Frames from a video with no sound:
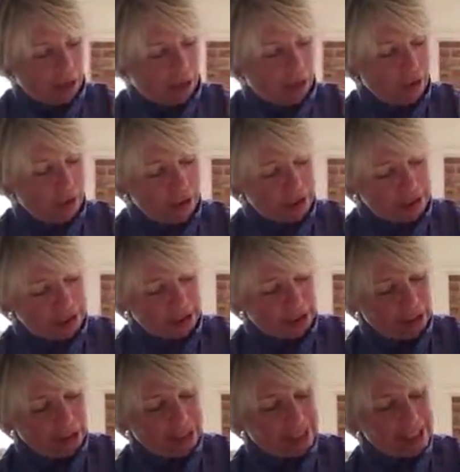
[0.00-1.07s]
Oh, look at
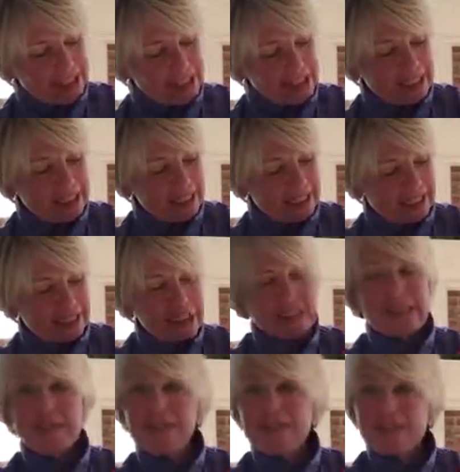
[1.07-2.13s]
all these neat things.
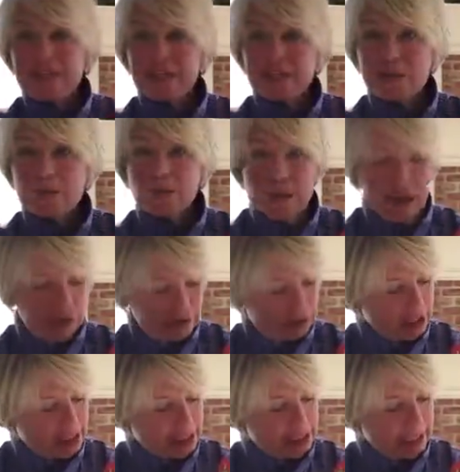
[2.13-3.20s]
There's a square,
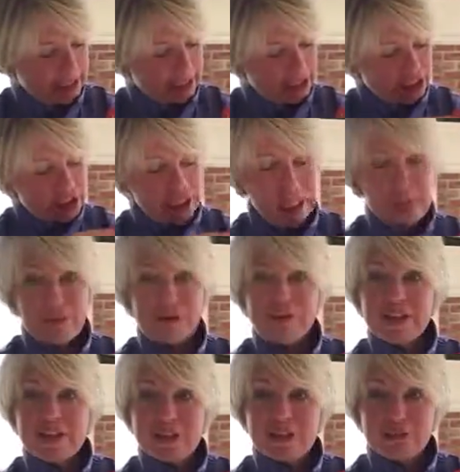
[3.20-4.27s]
just like the shape of
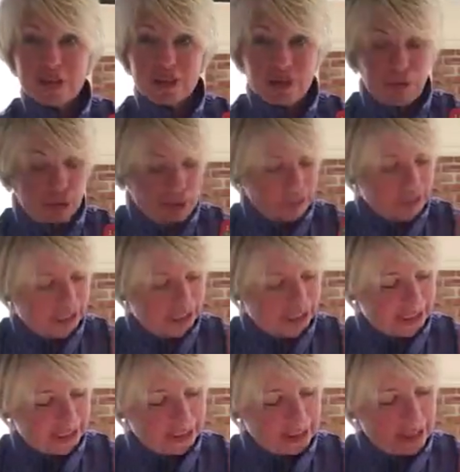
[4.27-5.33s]
this book we're
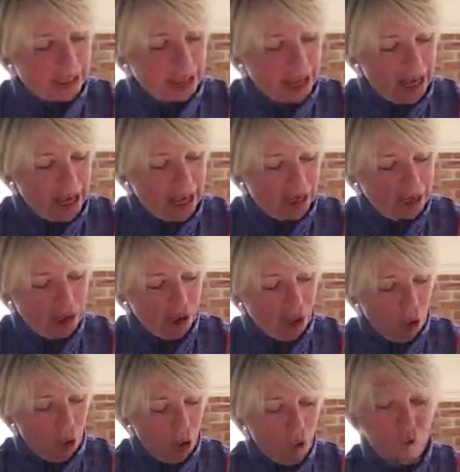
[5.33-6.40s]
reading. And an
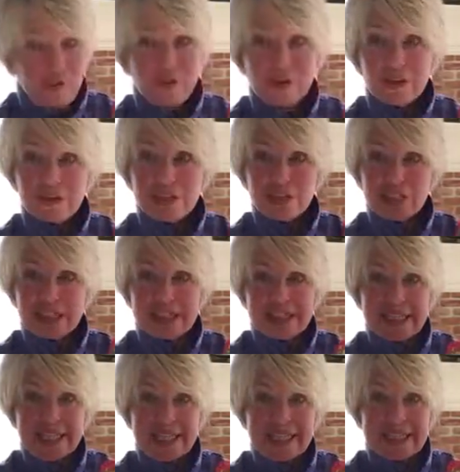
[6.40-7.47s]
oval,
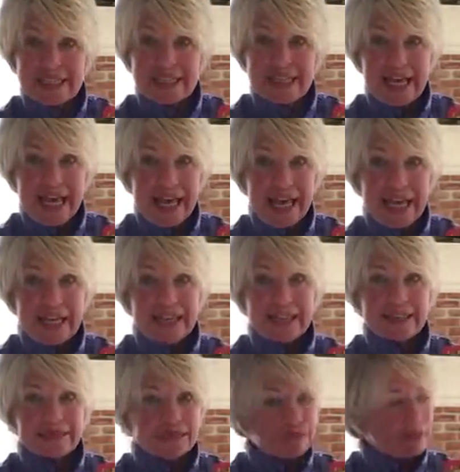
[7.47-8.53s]
just like this
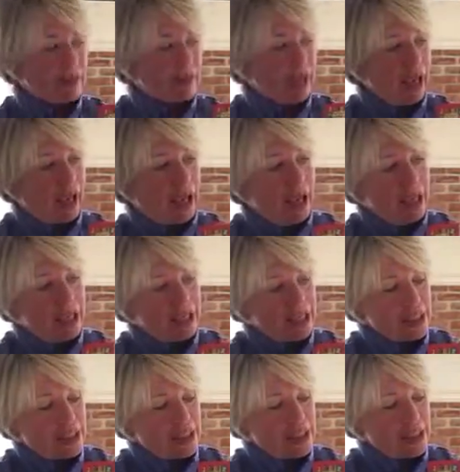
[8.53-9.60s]
egg. And a
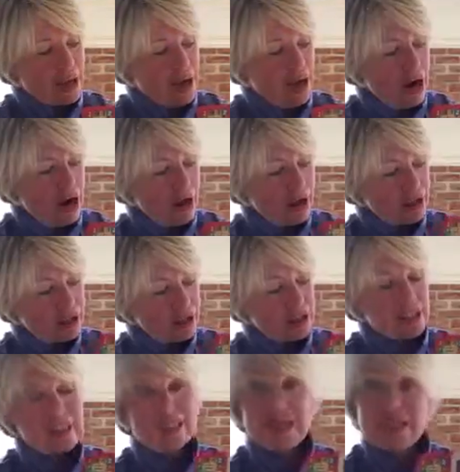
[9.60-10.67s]
star,
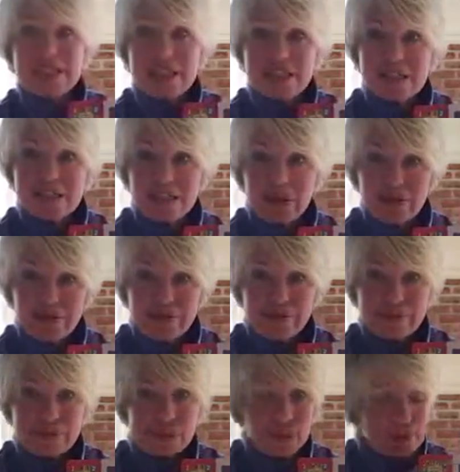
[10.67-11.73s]
just like a star
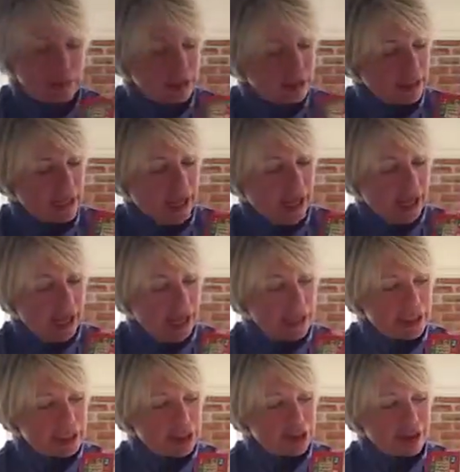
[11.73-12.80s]
fruit.
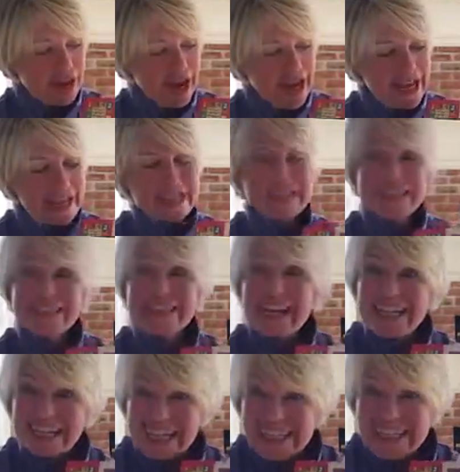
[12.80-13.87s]
And a triangle,
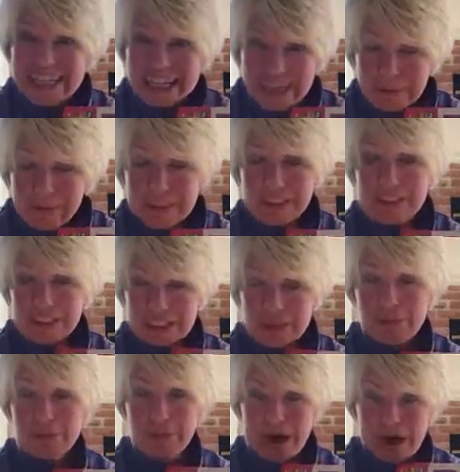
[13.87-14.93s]
like a sandwich that
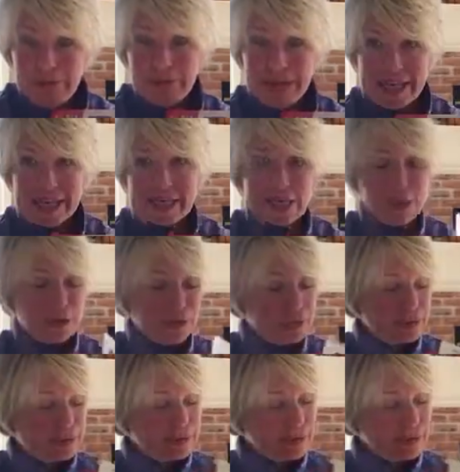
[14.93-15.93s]
your mom makes you.